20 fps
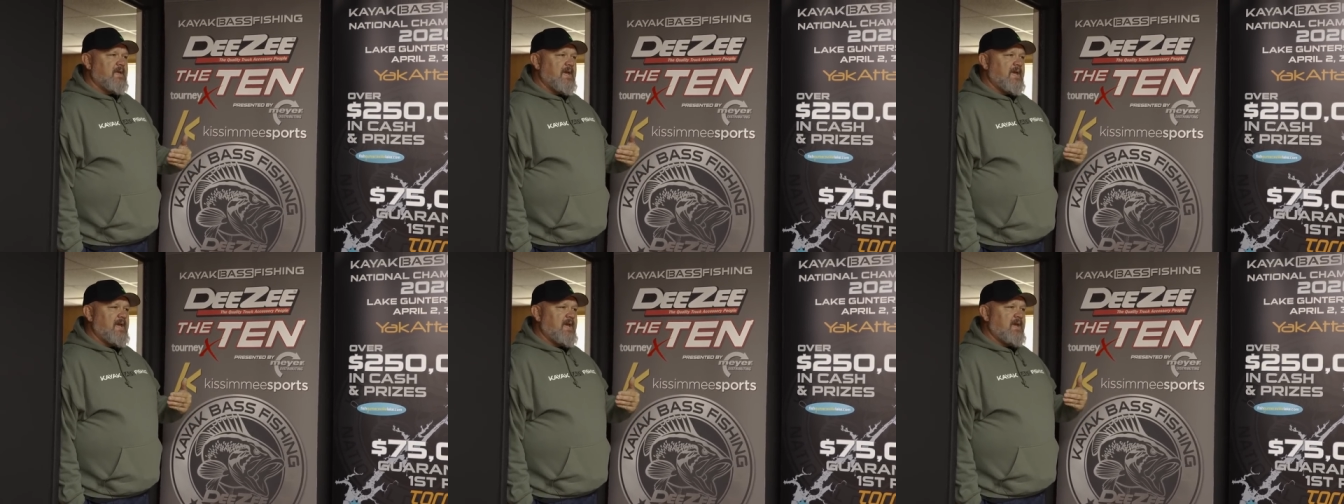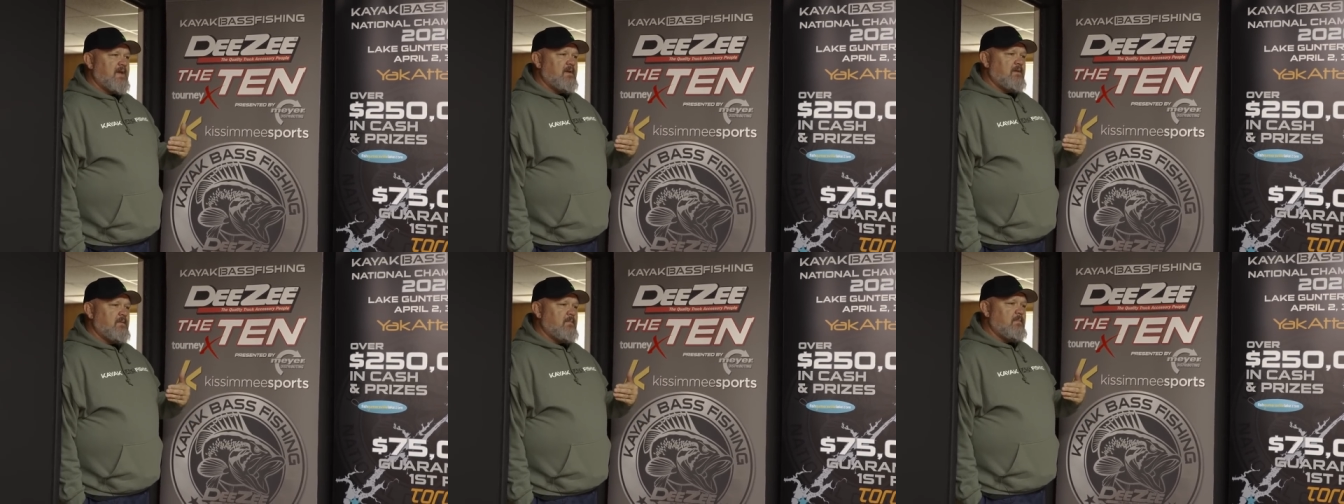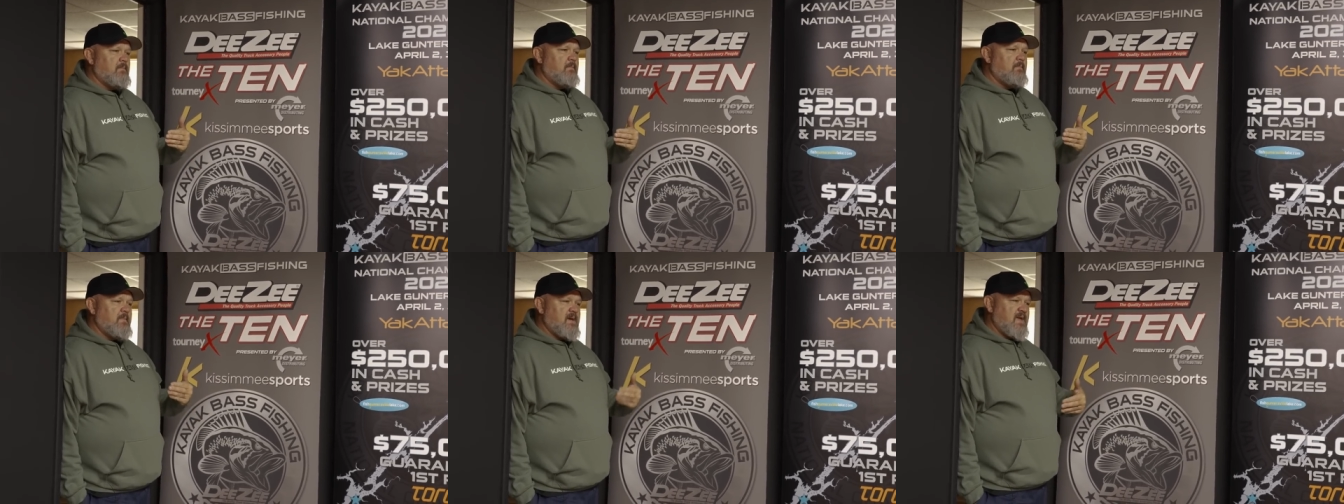and
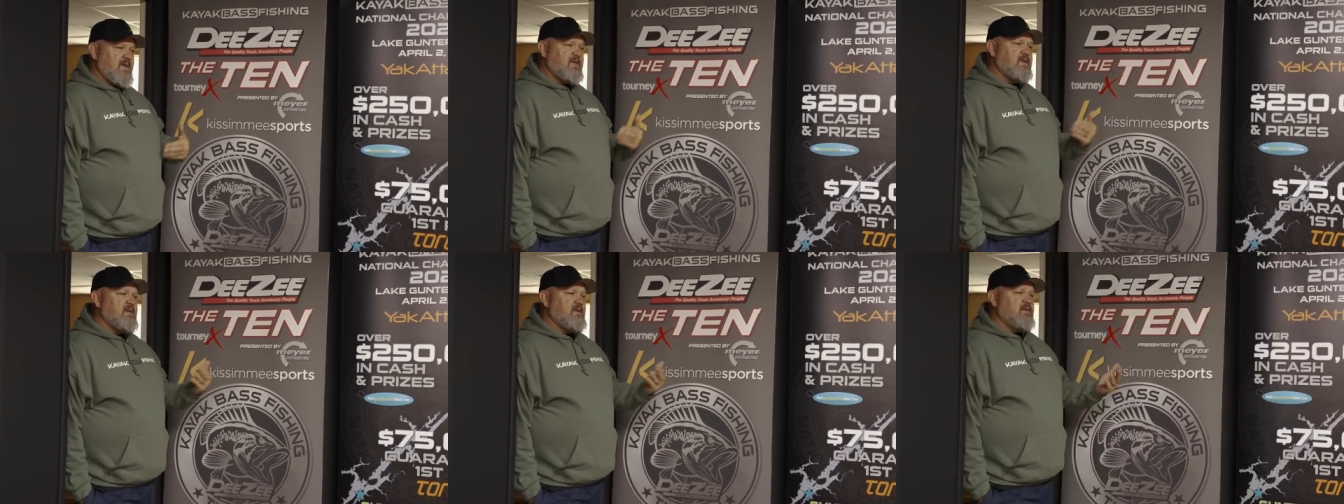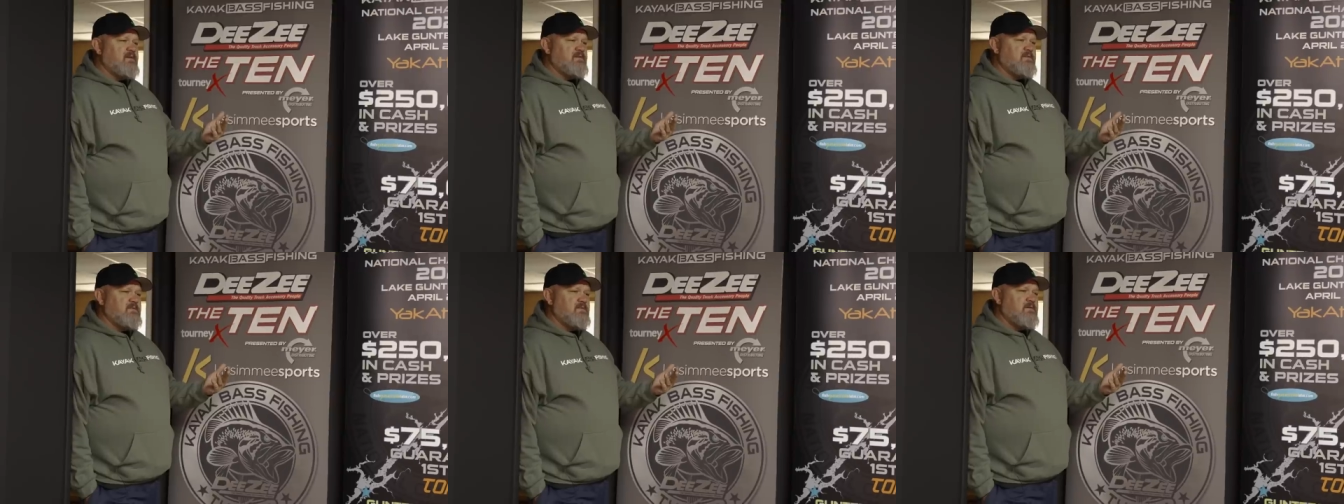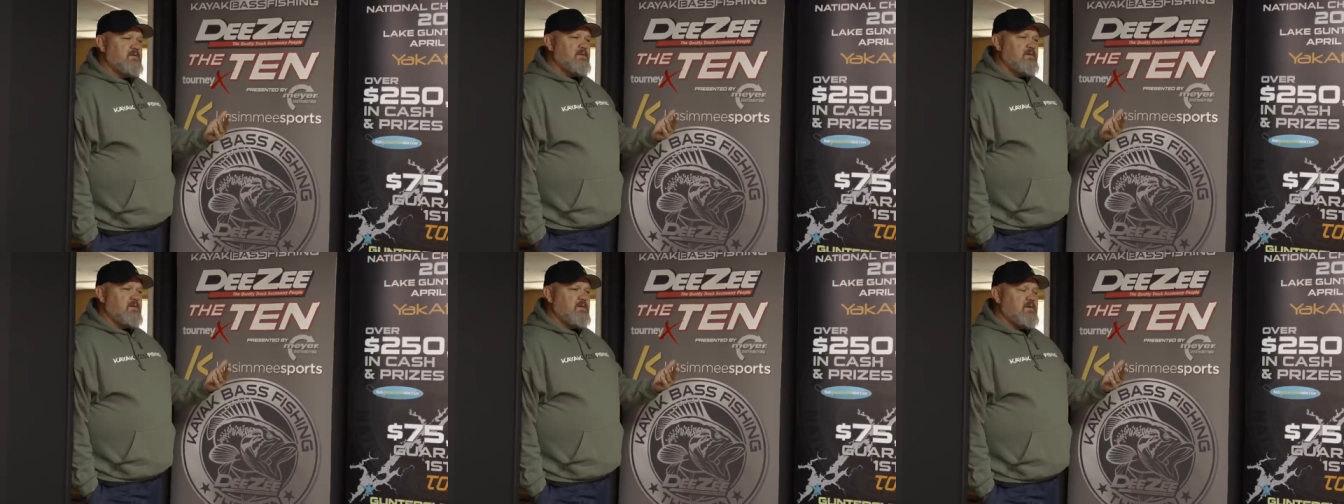make it
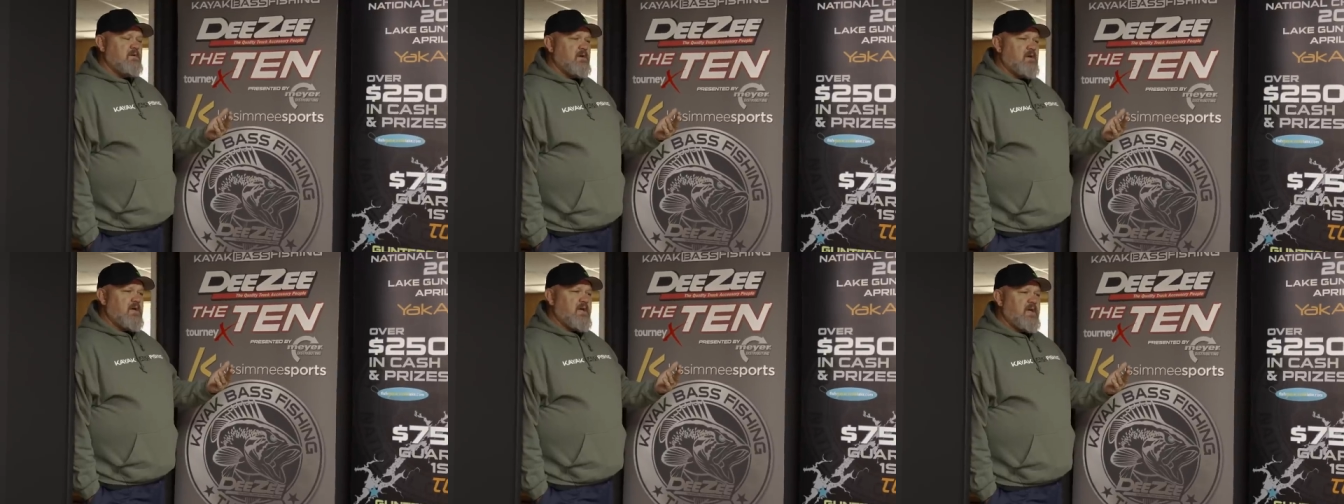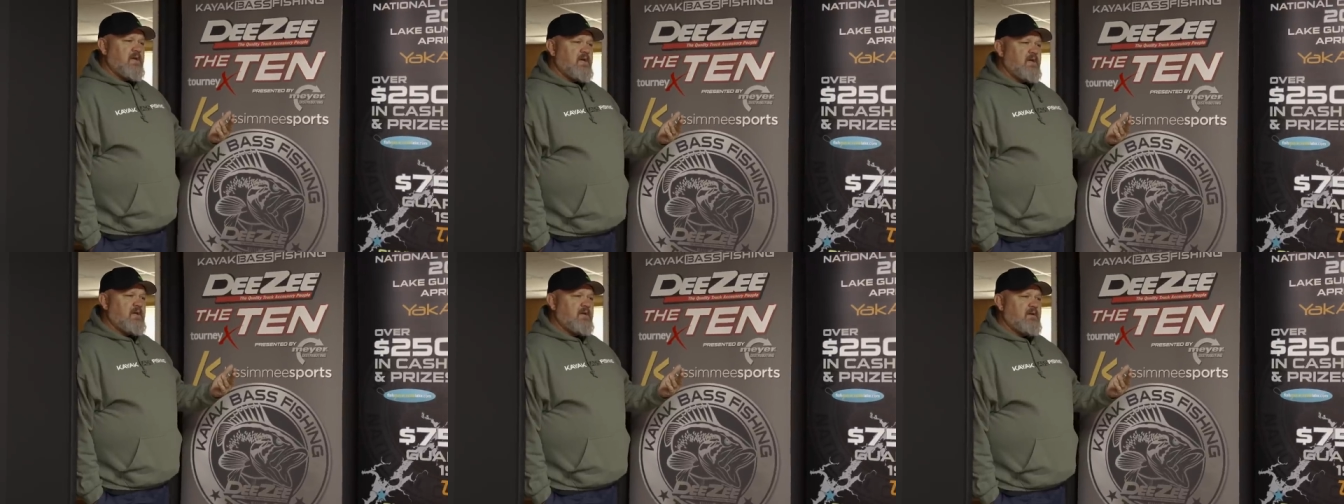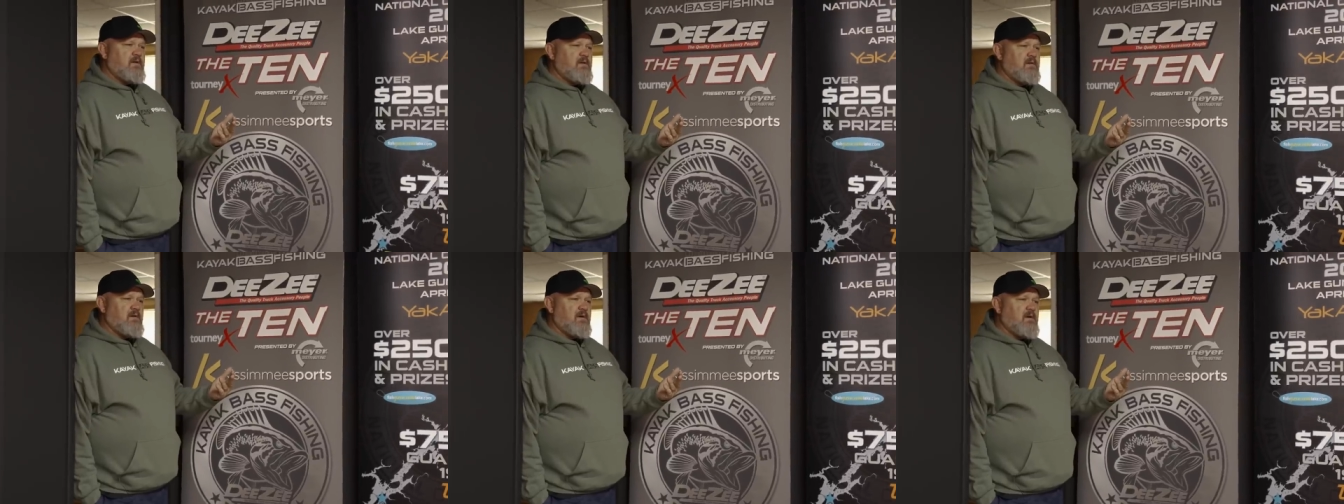
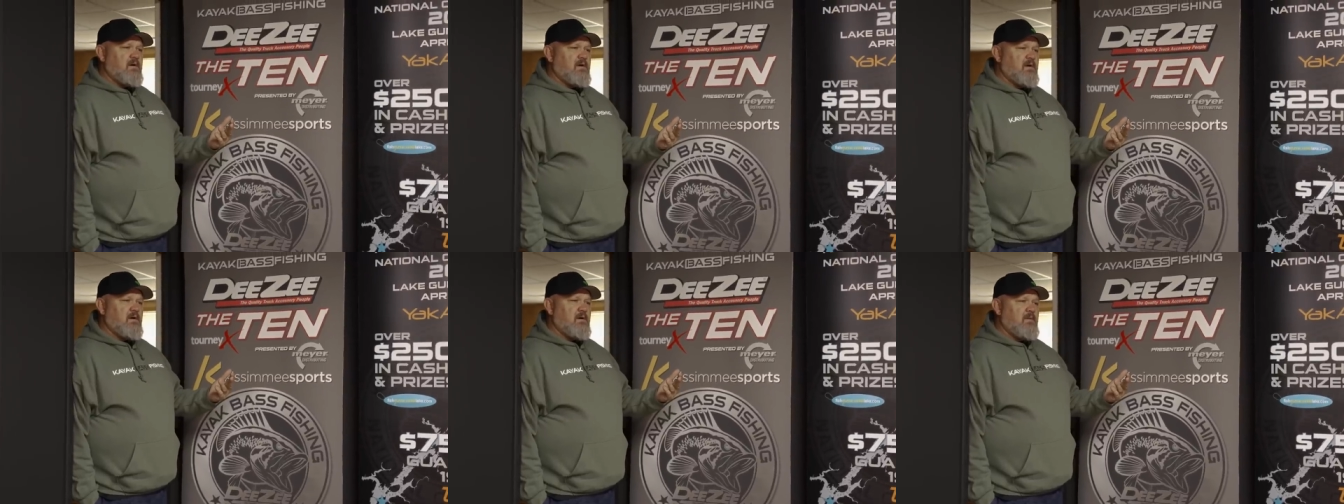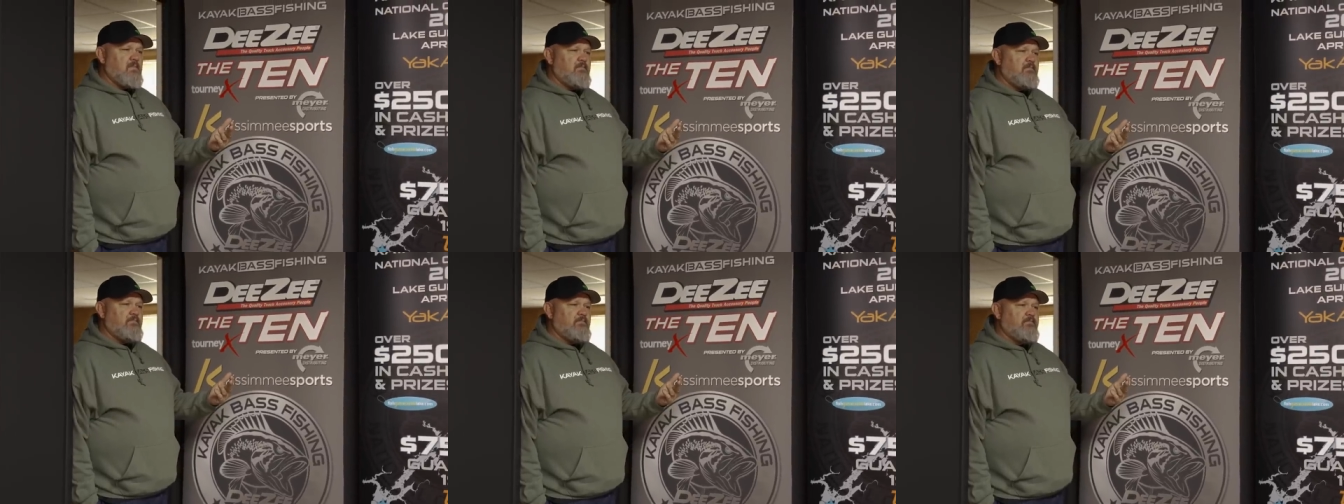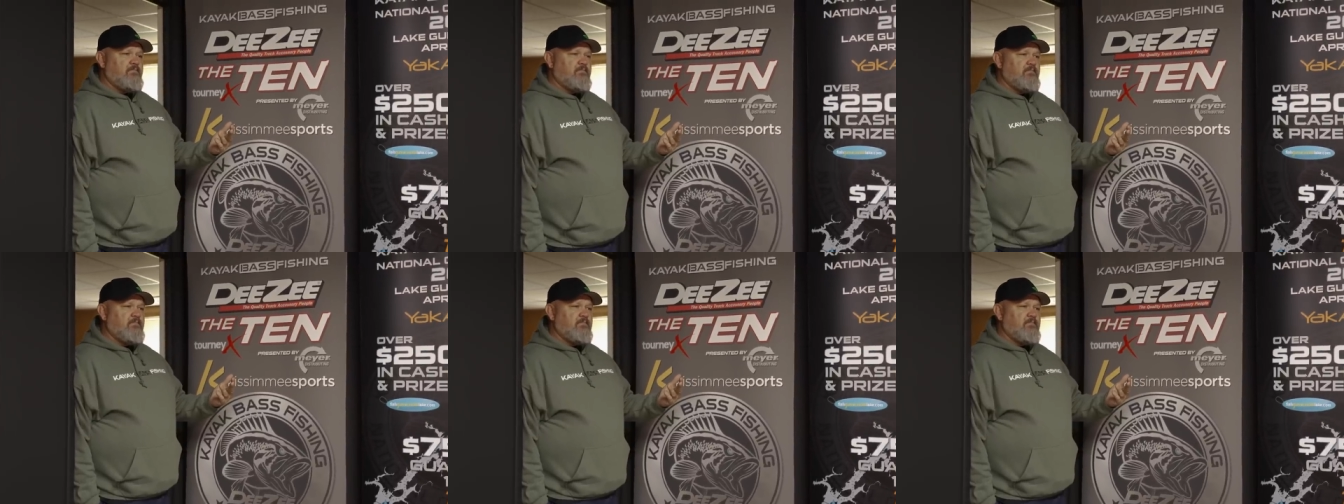a, um,